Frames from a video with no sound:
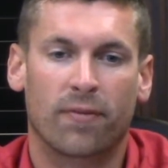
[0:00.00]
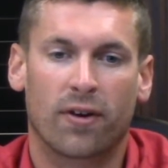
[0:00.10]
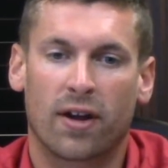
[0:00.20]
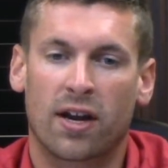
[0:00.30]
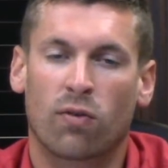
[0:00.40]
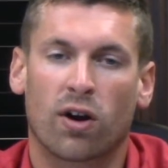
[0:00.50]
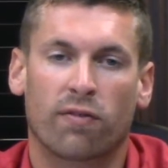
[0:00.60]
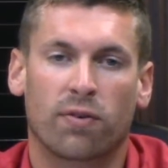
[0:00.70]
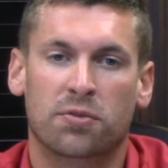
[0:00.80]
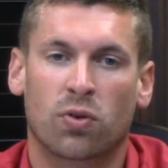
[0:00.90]
anywhere
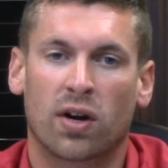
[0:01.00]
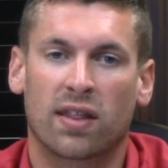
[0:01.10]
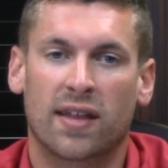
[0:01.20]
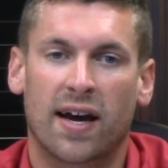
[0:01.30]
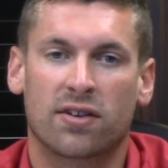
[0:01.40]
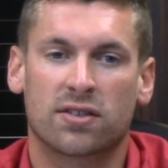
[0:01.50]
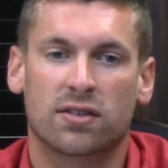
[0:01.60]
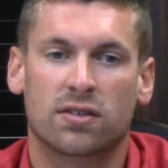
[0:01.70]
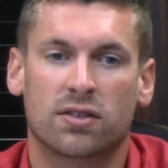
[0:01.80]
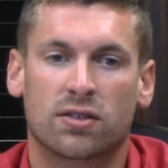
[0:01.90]
from
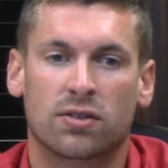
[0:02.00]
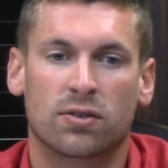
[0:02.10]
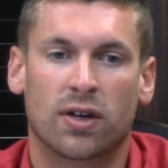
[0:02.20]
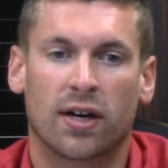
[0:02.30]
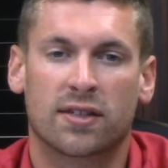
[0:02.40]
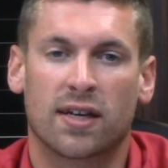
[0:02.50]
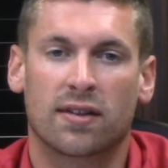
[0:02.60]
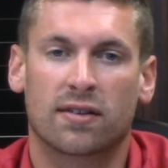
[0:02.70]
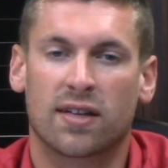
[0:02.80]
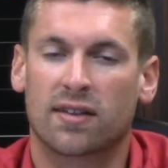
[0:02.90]
$20,000 to
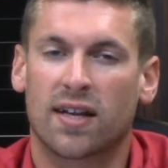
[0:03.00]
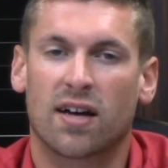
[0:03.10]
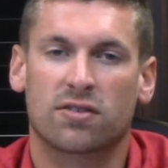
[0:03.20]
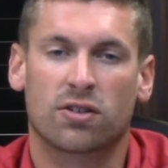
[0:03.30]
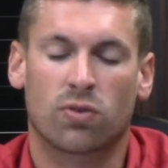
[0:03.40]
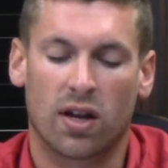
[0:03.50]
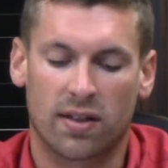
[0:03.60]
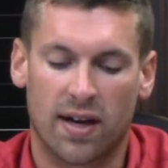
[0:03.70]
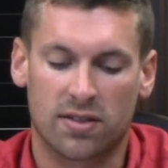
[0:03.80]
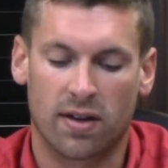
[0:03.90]
$10,000 to
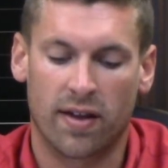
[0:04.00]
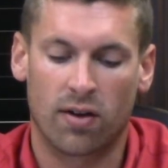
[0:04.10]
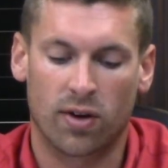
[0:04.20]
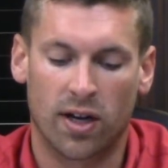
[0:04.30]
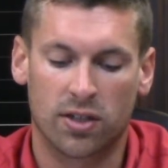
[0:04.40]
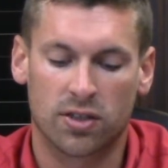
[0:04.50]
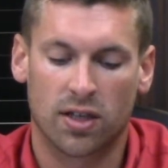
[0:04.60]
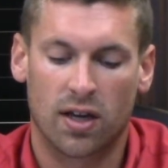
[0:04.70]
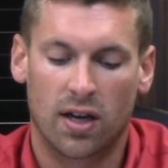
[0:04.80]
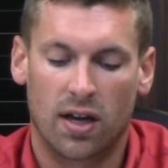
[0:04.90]
$20,000 in that range,
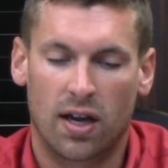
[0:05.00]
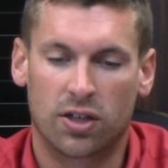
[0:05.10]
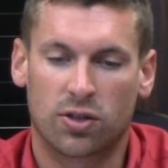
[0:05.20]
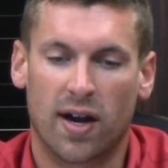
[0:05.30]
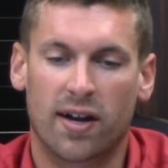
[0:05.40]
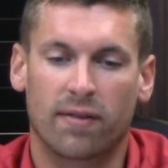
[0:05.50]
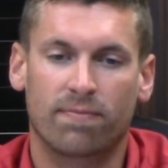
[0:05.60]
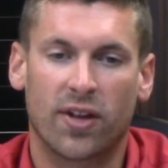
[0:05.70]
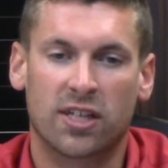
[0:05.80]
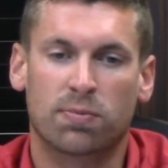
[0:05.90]
and try
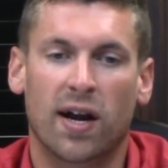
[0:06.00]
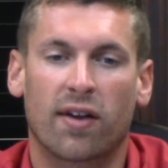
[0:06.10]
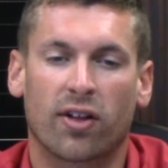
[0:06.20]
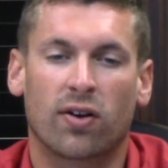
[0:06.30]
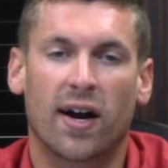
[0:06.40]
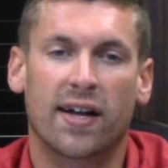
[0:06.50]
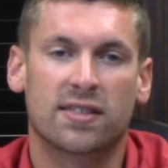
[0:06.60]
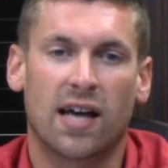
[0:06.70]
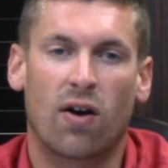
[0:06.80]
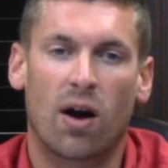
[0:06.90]
to explain to the
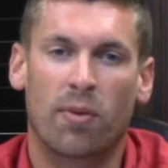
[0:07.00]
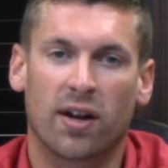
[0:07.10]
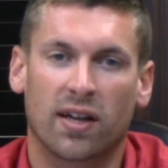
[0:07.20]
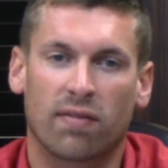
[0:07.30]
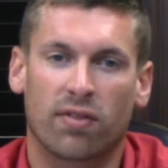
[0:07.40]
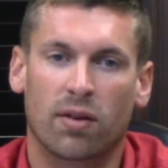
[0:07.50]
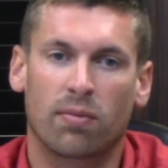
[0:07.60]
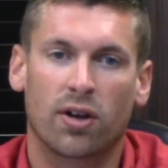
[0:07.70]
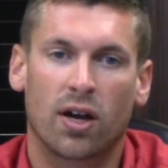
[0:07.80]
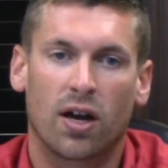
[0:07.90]
clients how I'm going to give
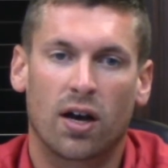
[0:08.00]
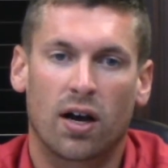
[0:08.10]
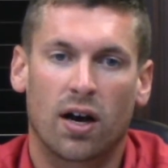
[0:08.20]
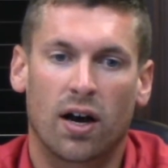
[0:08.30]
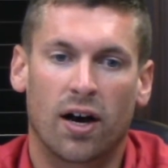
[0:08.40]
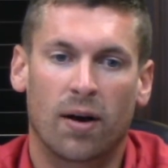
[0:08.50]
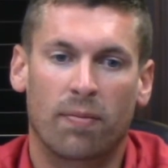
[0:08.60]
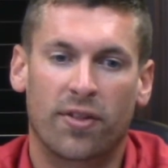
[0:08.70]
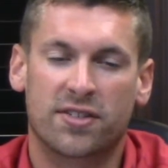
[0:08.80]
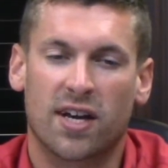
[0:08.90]
them
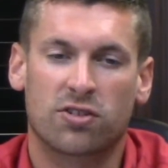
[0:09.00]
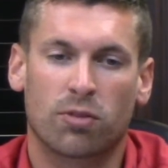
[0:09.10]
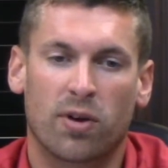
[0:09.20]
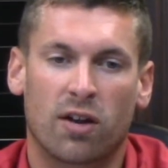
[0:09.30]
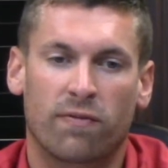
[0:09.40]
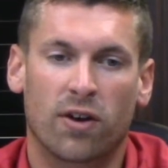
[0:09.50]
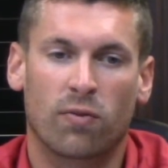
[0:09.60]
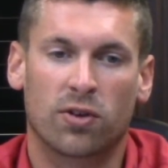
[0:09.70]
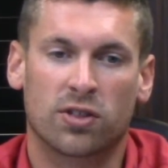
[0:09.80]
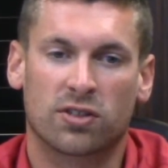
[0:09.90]
this extra
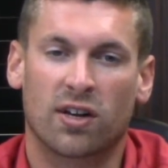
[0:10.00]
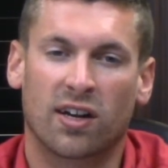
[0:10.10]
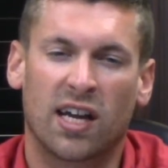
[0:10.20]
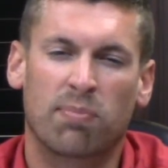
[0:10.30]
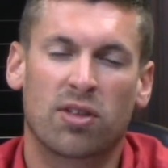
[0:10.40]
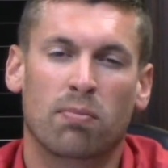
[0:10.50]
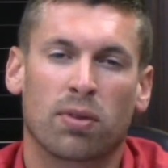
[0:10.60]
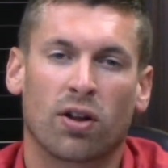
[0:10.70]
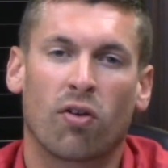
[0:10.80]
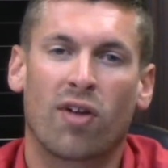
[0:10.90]
benefit, which is going to keep them
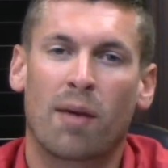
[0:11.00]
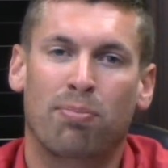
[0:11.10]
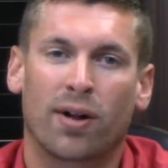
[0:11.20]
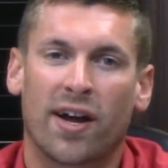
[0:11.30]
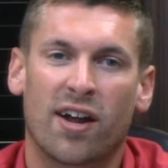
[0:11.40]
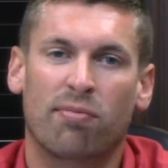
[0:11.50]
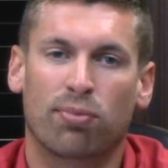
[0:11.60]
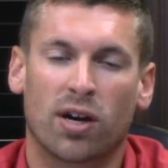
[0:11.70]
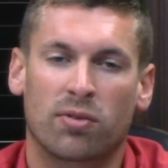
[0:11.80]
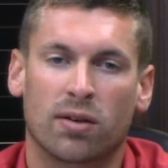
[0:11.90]
below that Plan F
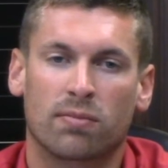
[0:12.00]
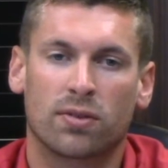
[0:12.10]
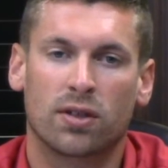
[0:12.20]
premium